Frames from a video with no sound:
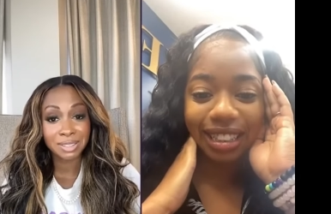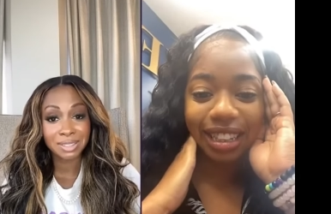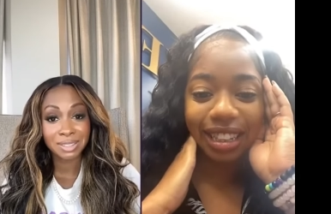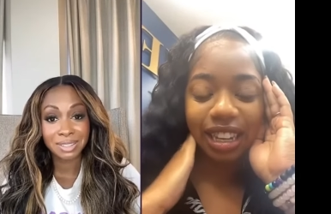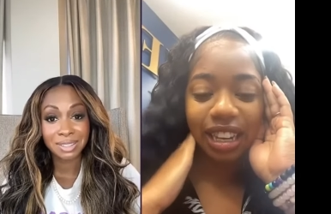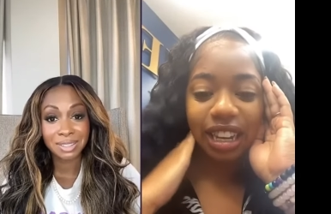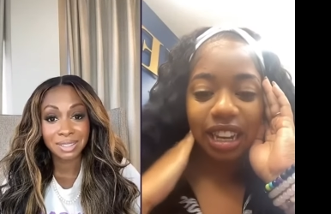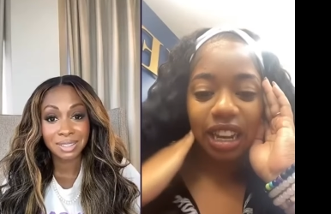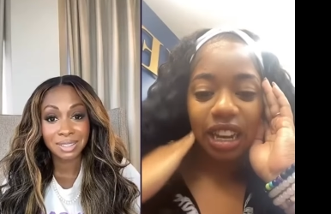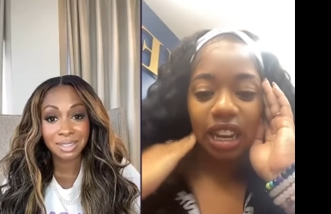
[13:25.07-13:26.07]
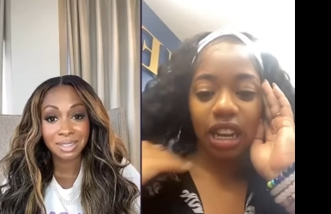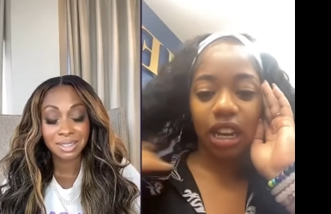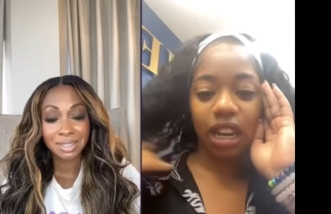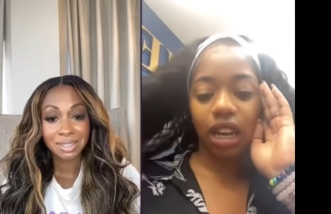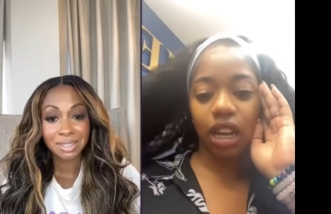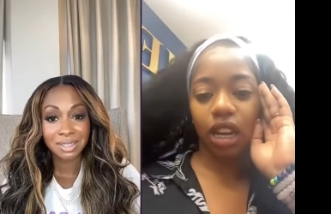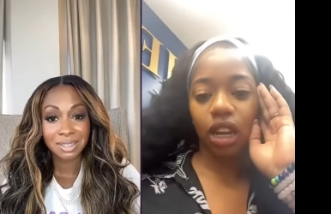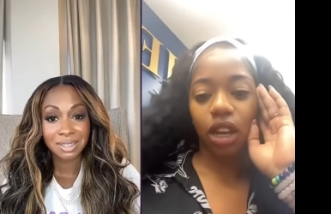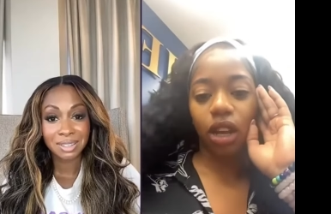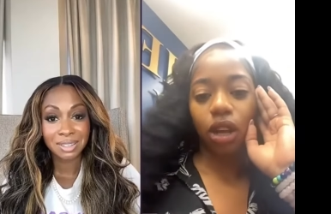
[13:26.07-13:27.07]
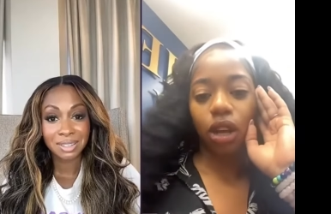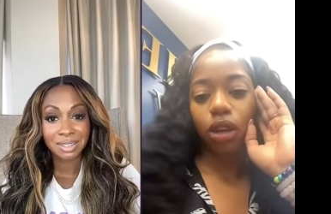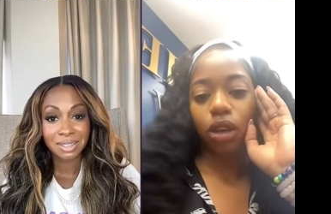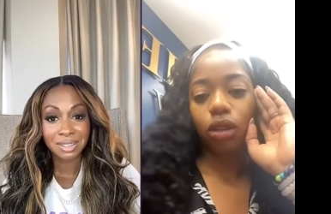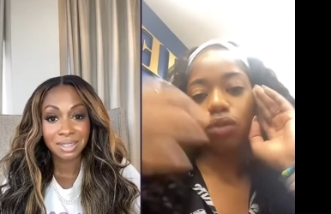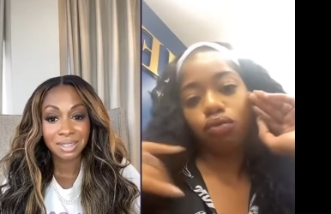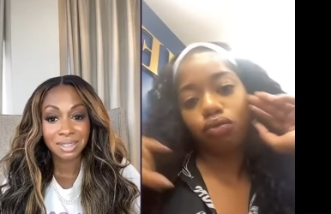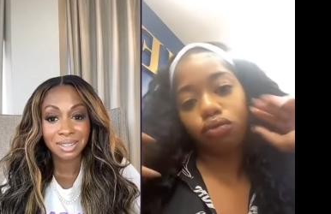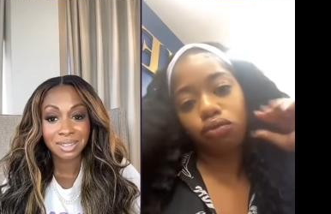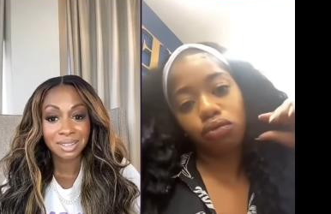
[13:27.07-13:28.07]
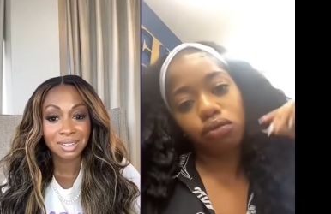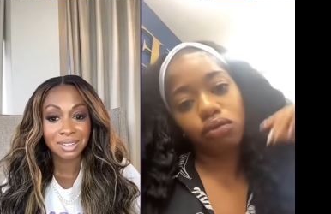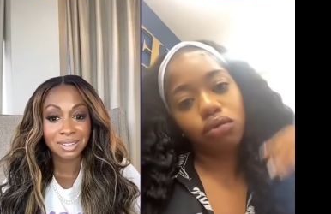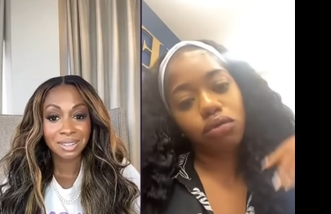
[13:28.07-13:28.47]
No one is speaking in this clip.